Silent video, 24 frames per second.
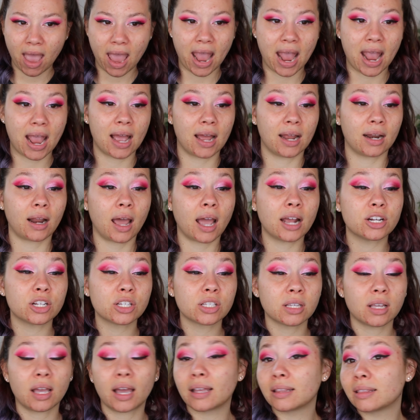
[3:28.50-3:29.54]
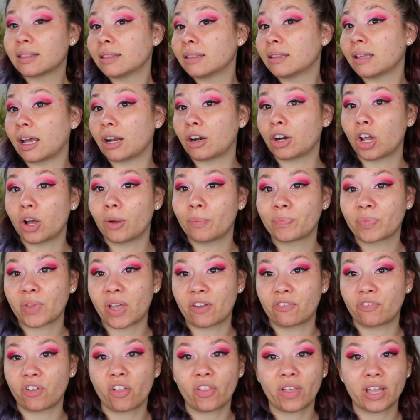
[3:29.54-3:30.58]
And I don't know,
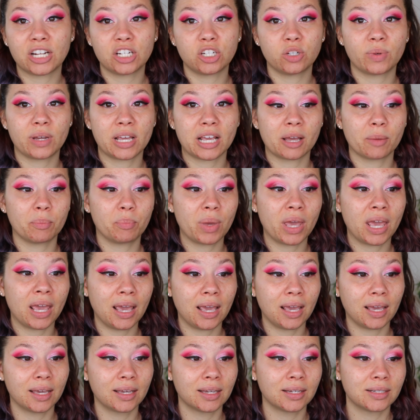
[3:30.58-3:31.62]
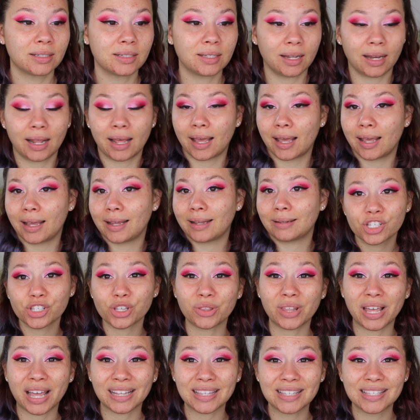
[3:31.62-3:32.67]
I felt like doing pink today.
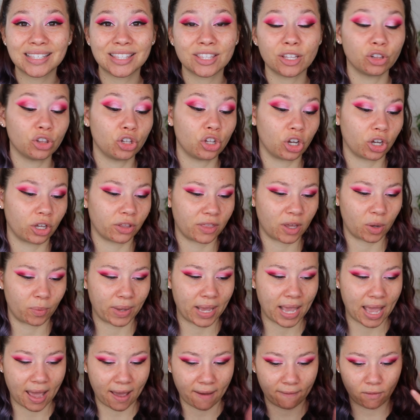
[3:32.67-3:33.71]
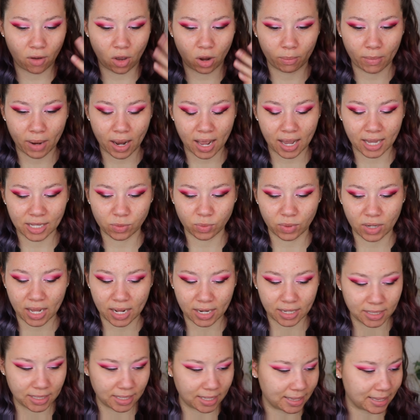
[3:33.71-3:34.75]
So that's the look that we have on my eyes. Went
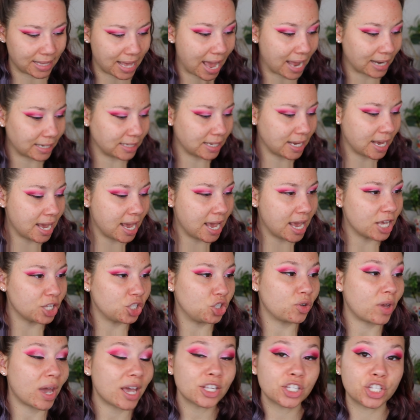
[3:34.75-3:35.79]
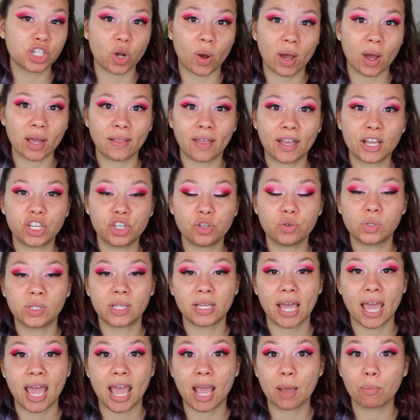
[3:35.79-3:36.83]
ahead and did that. So you guys know I like
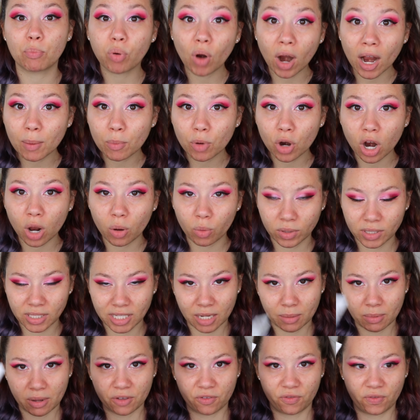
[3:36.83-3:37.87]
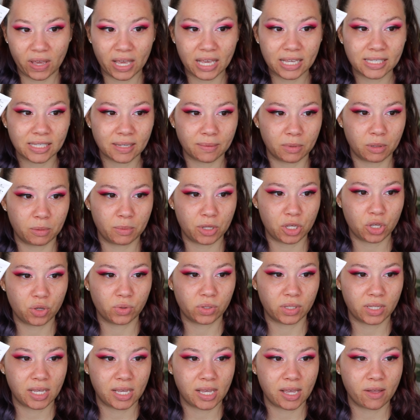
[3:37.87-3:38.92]
using a primer on one side of my face. I'm going to be
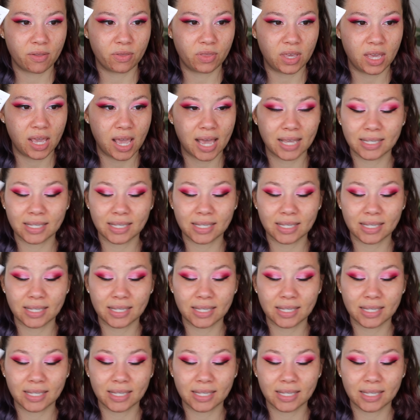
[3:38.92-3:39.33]
using the